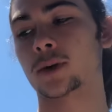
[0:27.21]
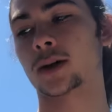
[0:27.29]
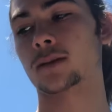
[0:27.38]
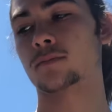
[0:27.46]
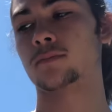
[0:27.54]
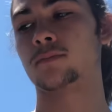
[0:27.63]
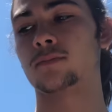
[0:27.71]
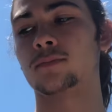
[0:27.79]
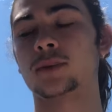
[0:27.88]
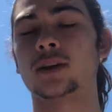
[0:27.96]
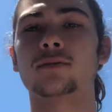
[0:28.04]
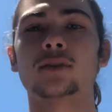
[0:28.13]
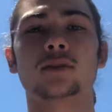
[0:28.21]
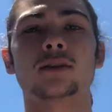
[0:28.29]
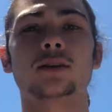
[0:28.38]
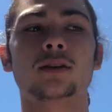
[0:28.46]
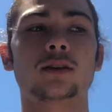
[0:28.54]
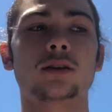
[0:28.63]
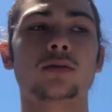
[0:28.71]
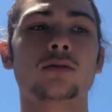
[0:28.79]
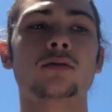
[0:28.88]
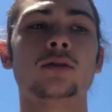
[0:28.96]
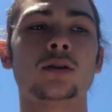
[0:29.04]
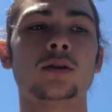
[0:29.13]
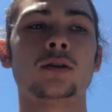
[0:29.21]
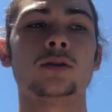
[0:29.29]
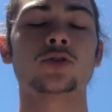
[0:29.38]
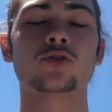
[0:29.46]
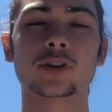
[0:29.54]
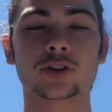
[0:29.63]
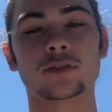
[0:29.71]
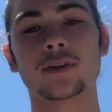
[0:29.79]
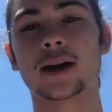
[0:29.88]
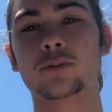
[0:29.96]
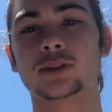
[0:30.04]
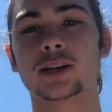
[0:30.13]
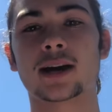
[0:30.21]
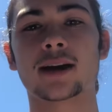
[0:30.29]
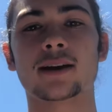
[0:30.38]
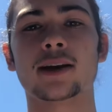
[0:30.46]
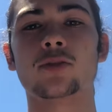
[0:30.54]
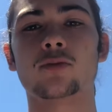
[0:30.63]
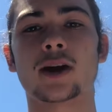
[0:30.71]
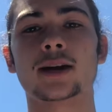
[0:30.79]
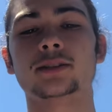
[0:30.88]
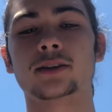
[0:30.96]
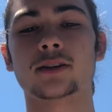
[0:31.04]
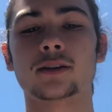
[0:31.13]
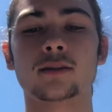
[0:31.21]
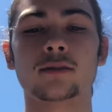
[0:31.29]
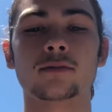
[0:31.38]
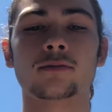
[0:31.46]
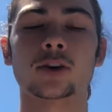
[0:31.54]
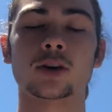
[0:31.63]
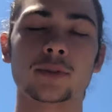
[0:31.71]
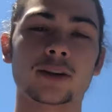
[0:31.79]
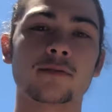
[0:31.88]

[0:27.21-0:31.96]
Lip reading: But given the destruction of habitat and the rising of urban